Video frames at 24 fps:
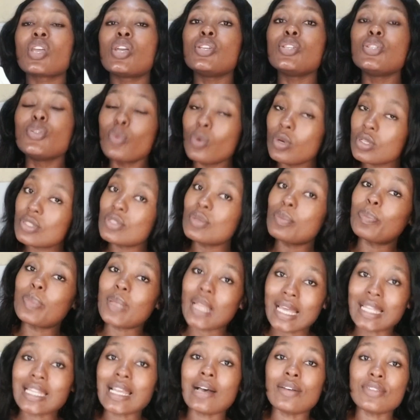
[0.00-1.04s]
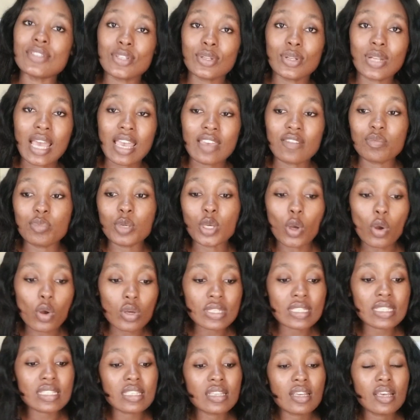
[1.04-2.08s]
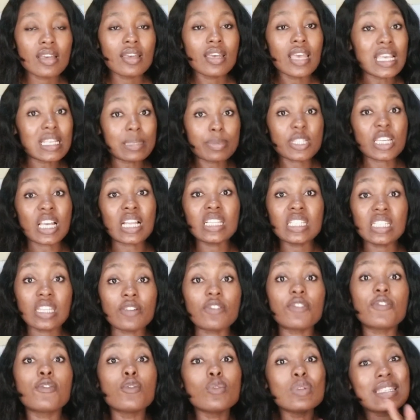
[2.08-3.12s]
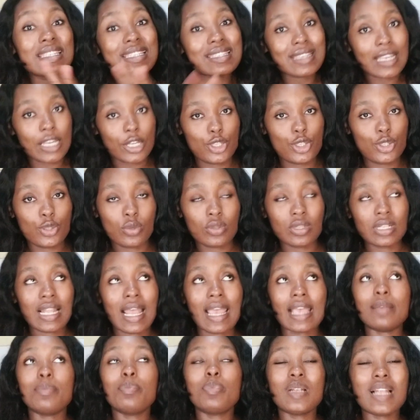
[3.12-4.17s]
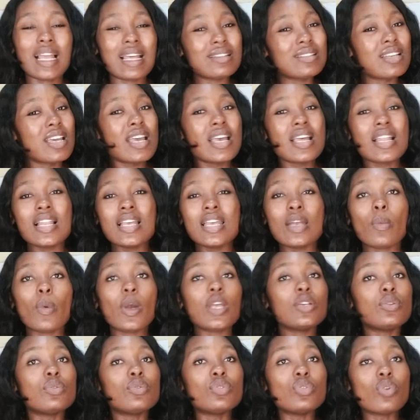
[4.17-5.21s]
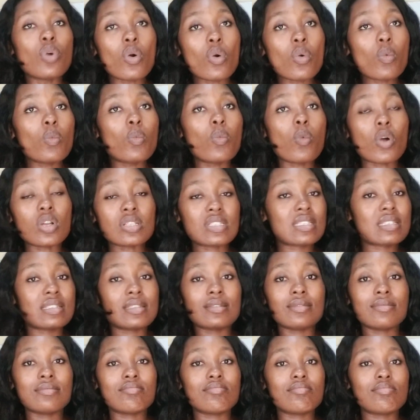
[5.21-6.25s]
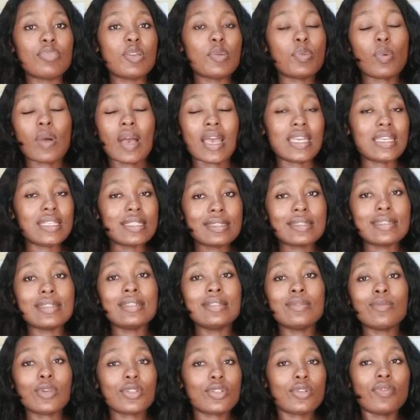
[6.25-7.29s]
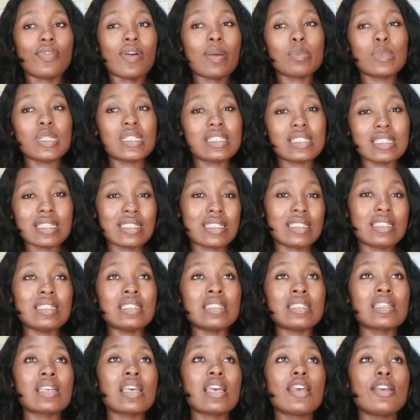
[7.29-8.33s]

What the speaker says: you want to plan out your life, because especially the food section, like, plan when you know what people are eating, what your family is eating,